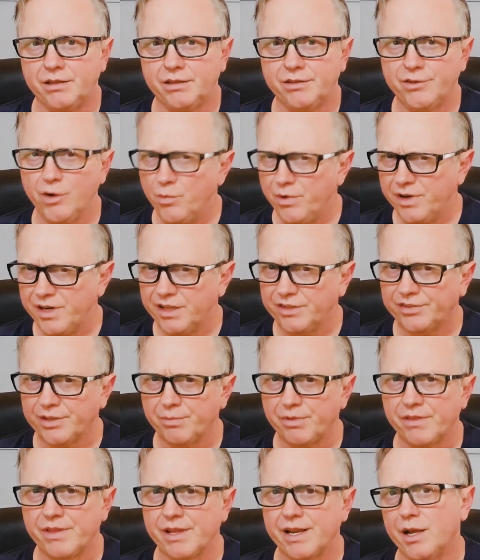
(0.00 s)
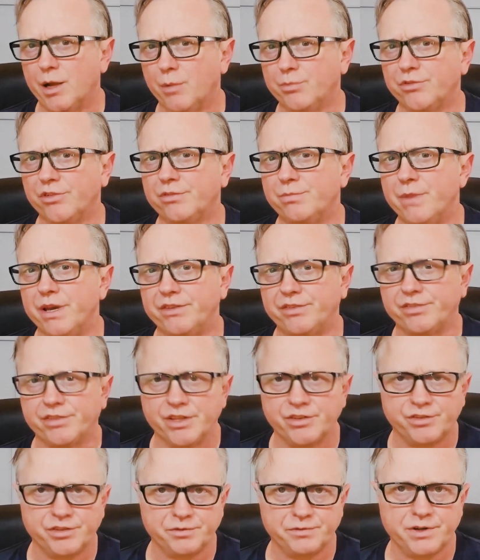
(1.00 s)
don't we need something that helps us make
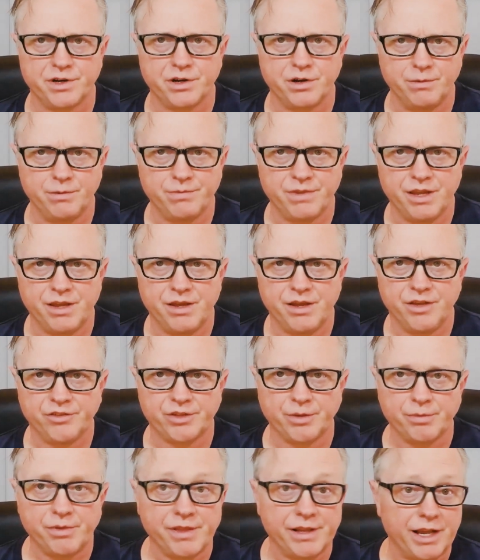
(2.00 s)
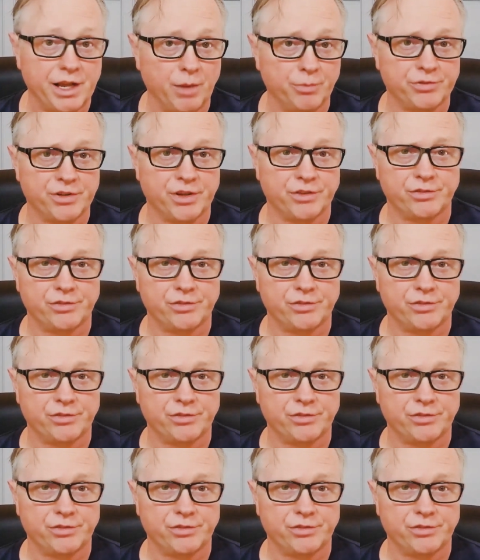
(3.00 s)
sense of it all? Something that helps us